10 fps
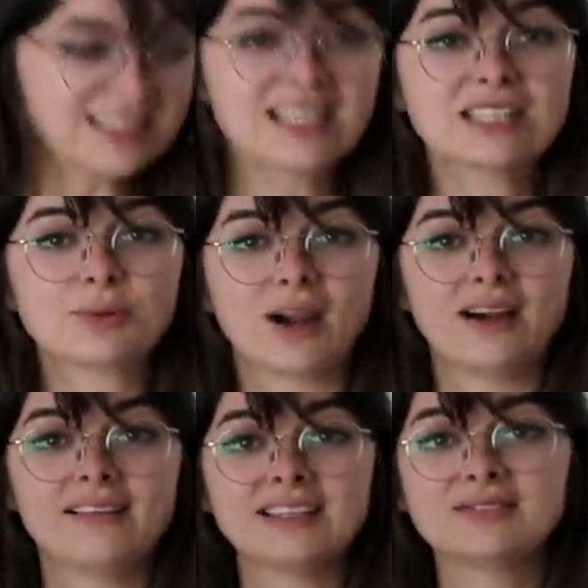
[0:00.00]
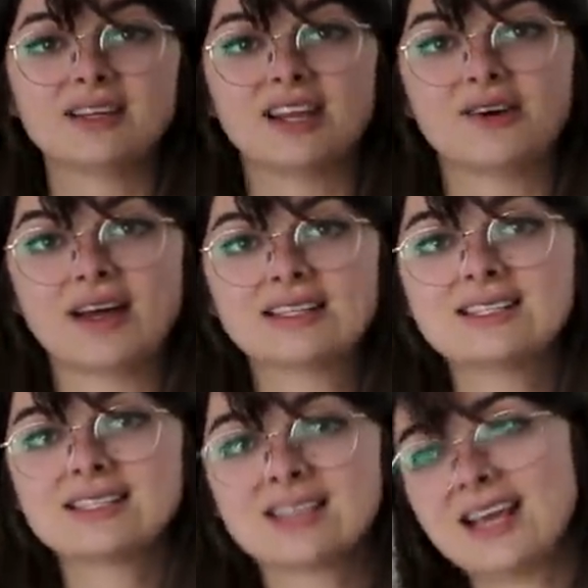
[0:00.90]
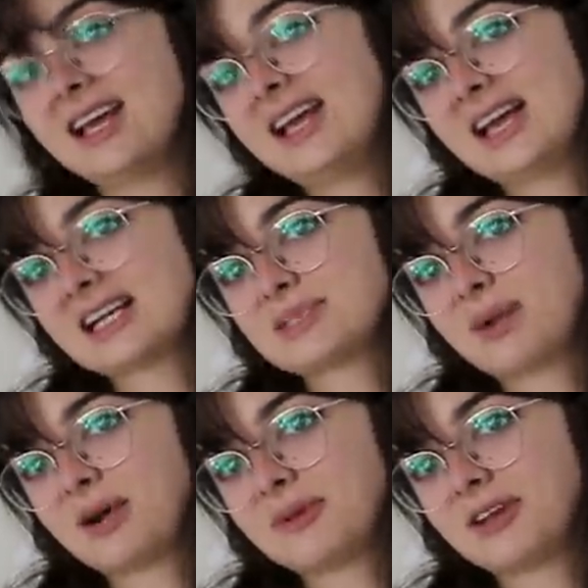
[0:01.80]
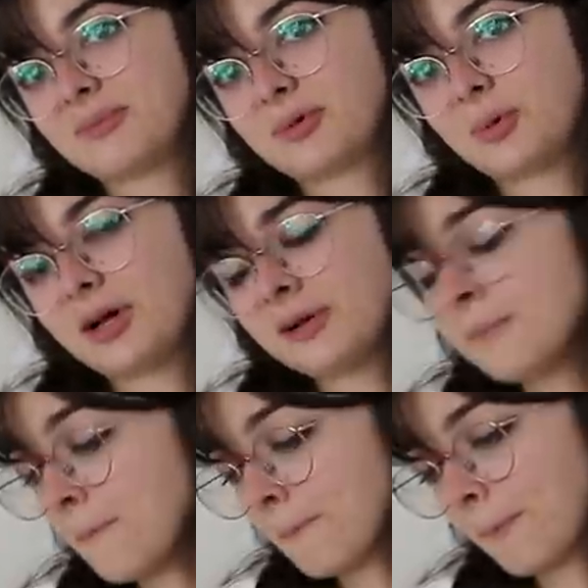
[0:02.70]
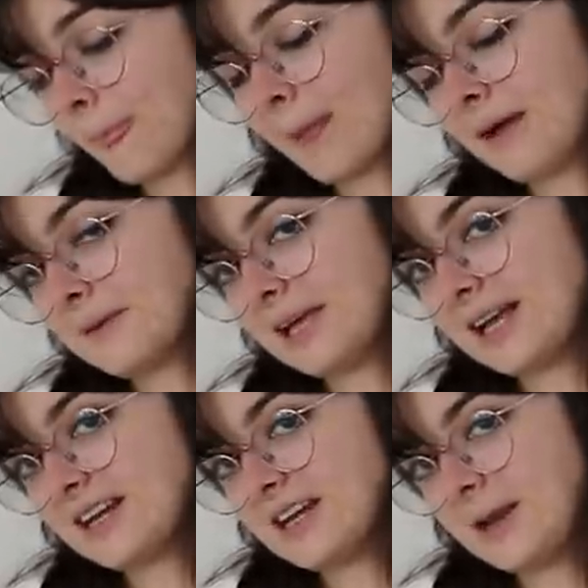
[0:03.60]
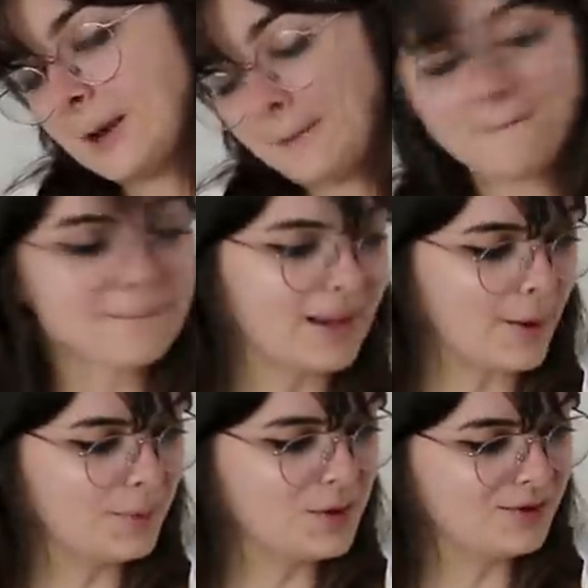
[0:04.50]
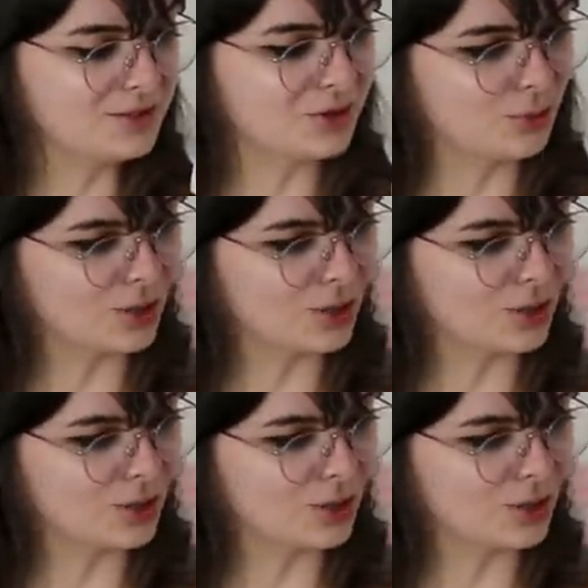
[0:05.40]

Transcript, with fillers: this is where this video ends. Experiment number one. I'm glad I did it. I hope you enjoyed